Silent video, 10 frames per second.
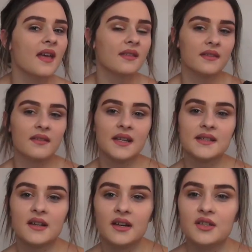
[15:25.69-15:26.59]
They're the
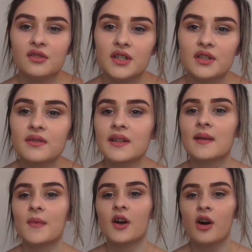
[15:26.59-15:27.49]
things that I enjoy doing,
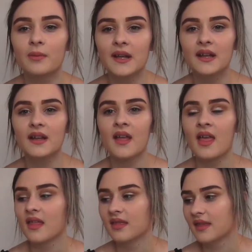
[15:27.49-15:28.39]
they're my hobby,
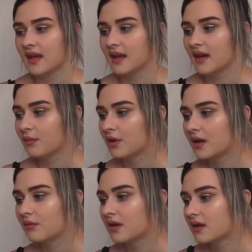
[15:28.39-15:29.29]
they're what
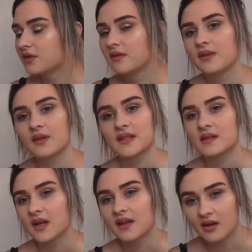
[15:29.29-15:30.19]
I want to do for the
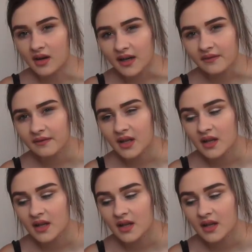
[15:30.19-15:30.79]
rest of my life.